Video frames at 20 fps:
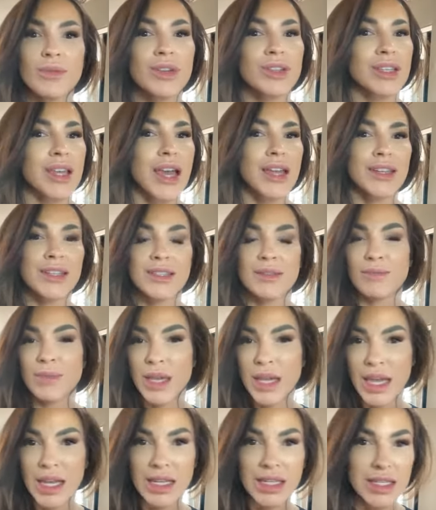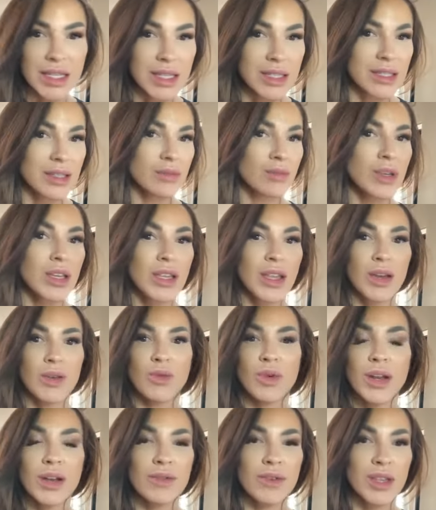yeah, it doesn't make any sense to me,
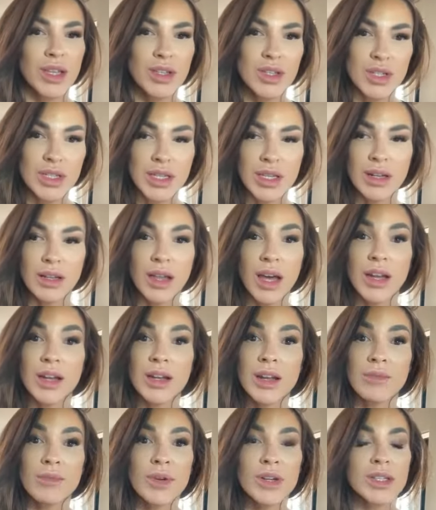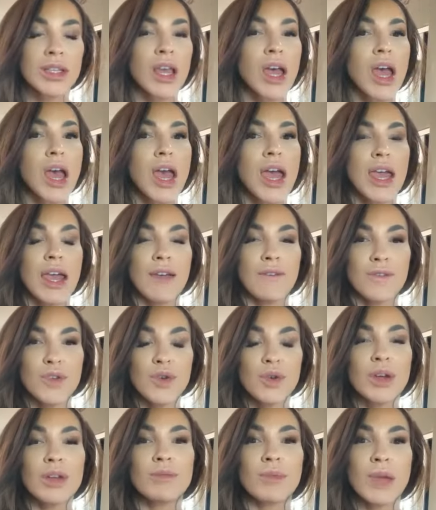like whatever, they just said a lot of numbers. If
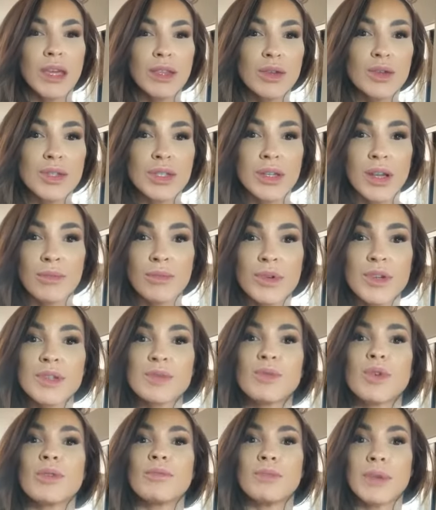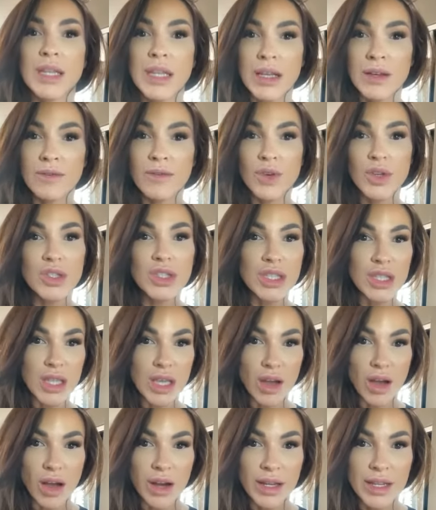you can make those numbers more meaningful to
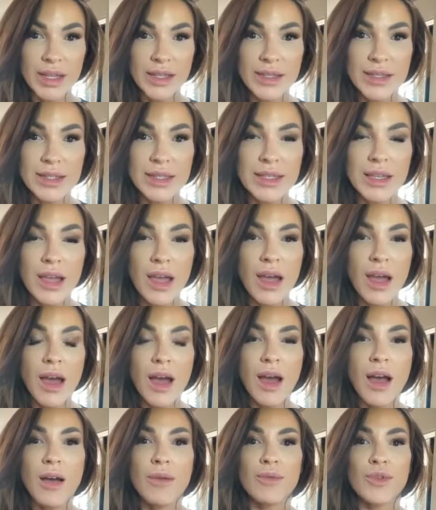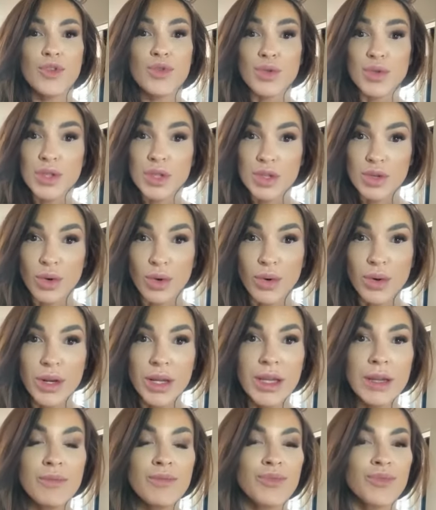the audience through
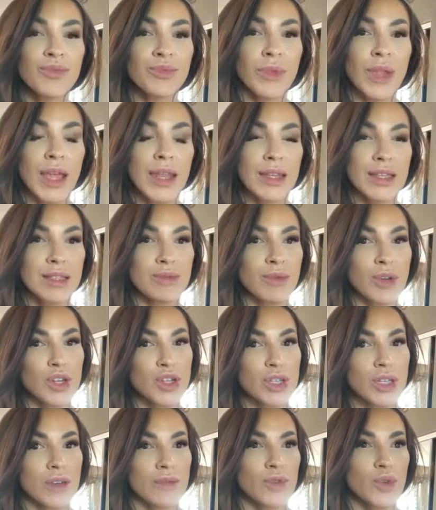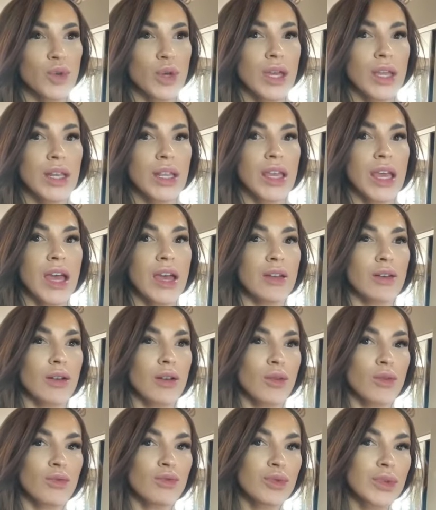story, and especially if you can
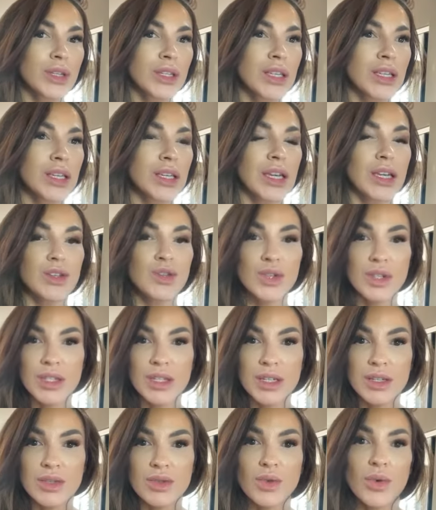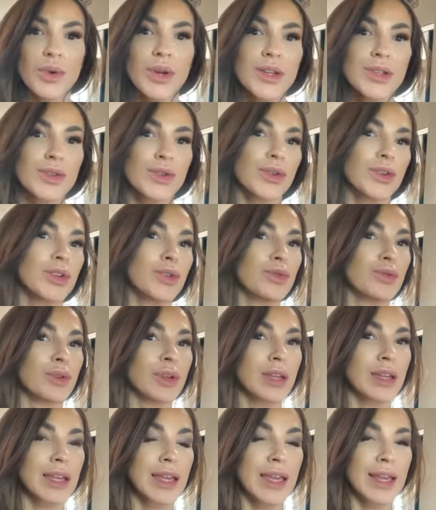get really interesting stories, or you
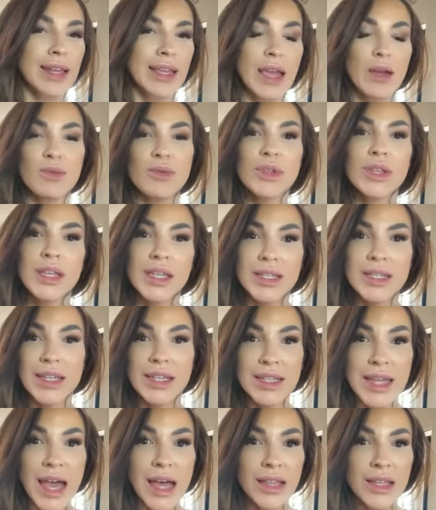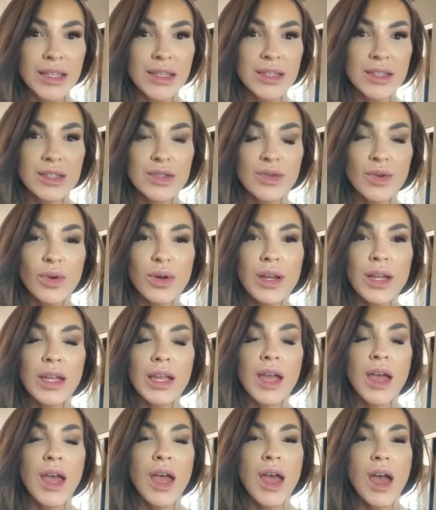can get really into telling the
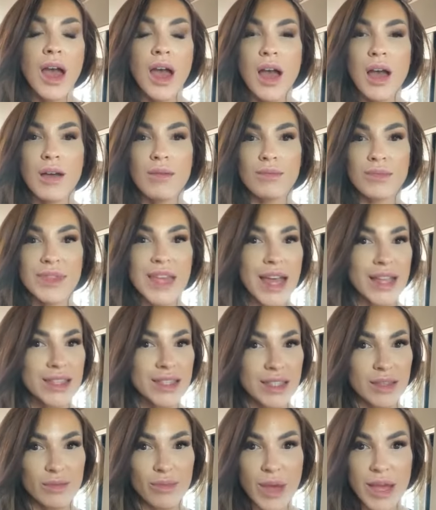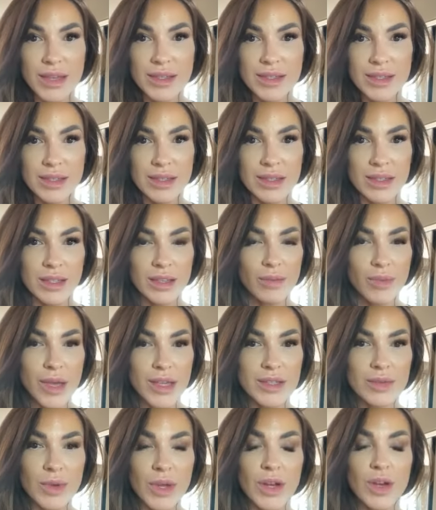story, that's the
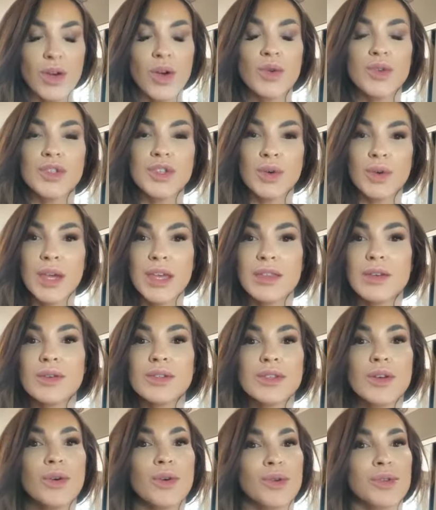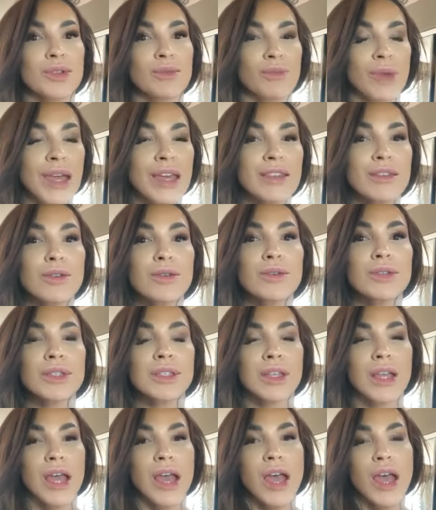best way to go. So ethos, logos, and
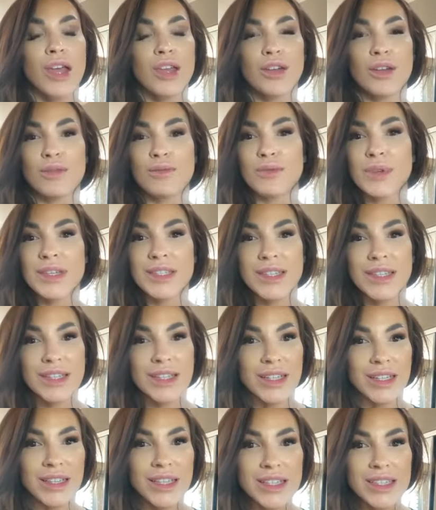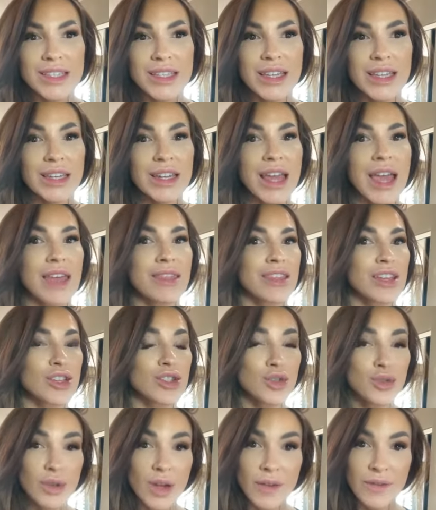pathos, your reason to listen, and
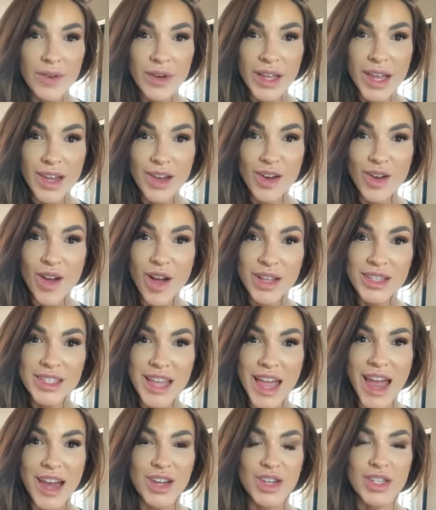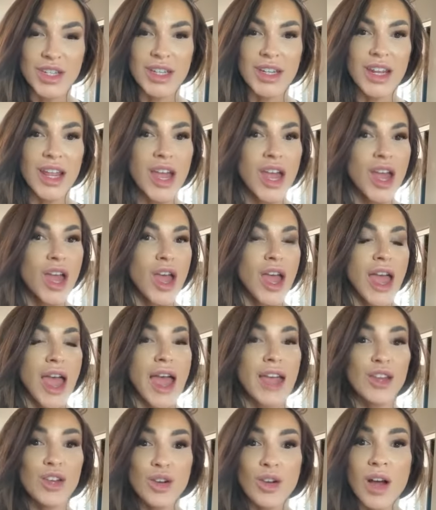then do not forget your call to action.
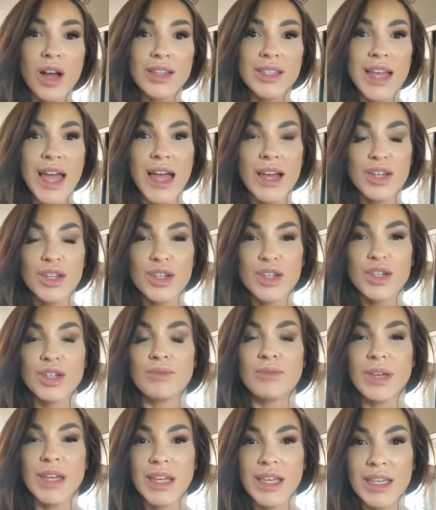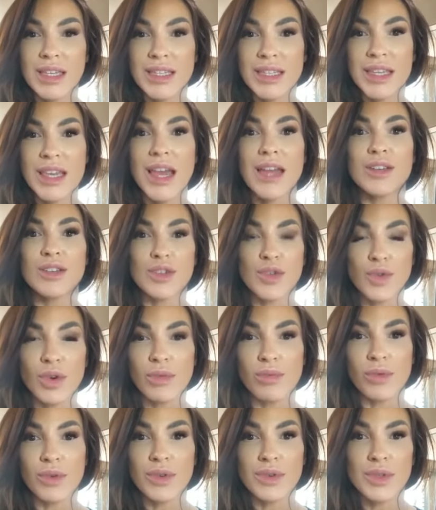And your call to action should be easy and
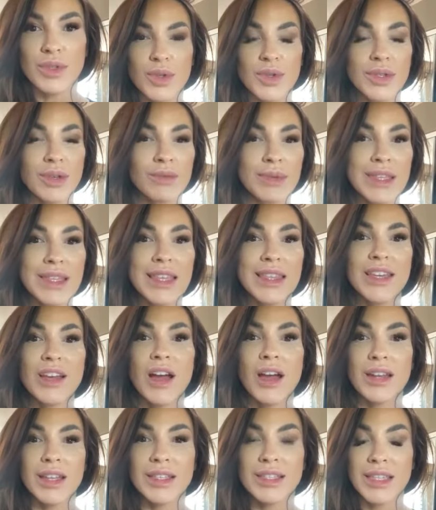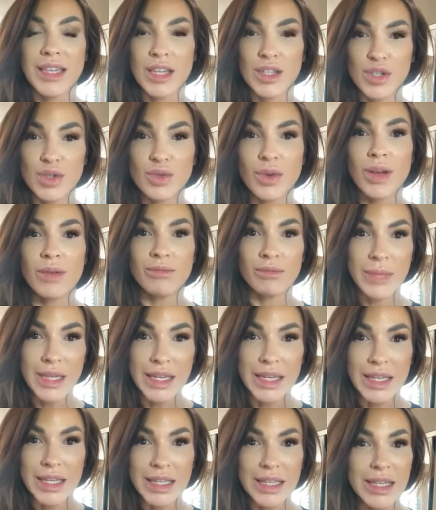doable. something that the audience can do
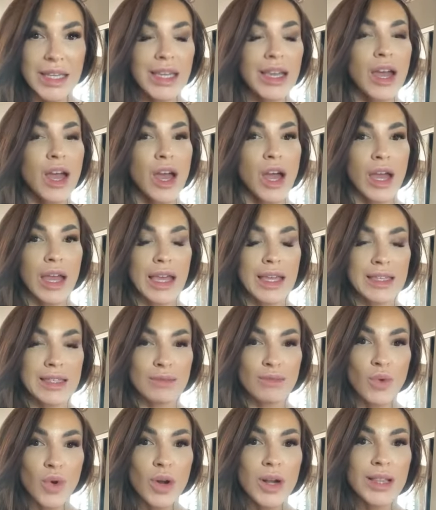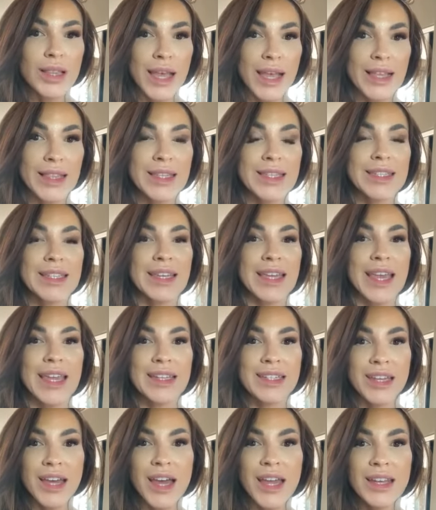immediately is more likely to
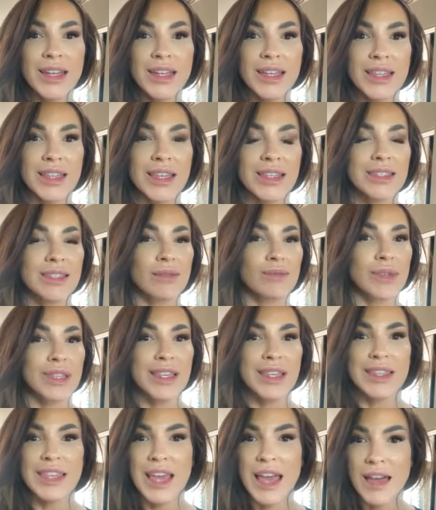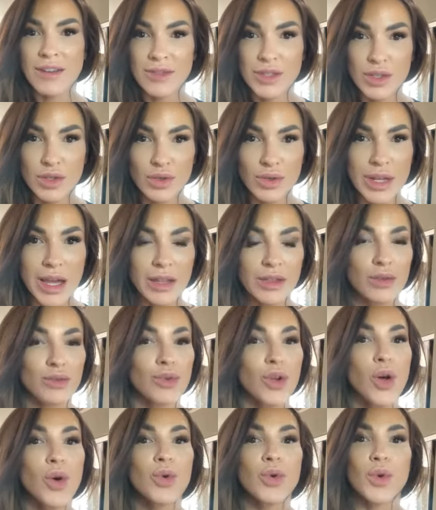get done than something that they have to do down the
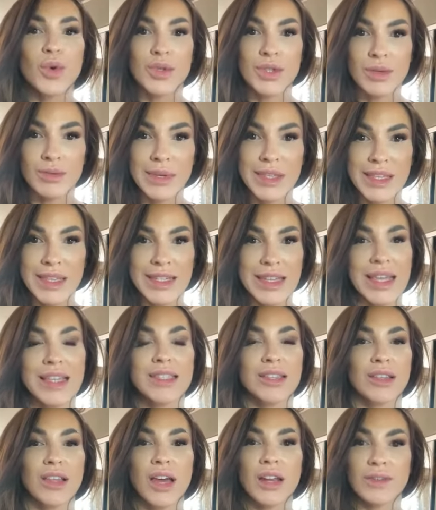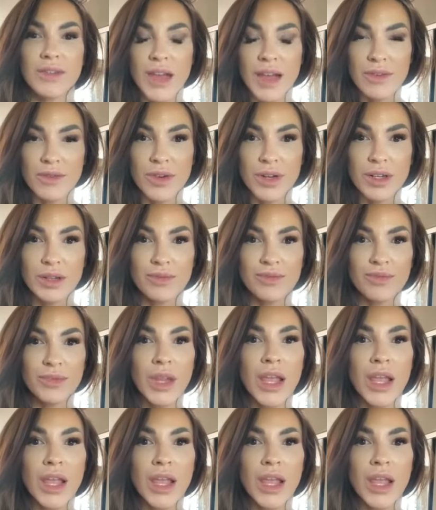road or something that takes a lot of effort.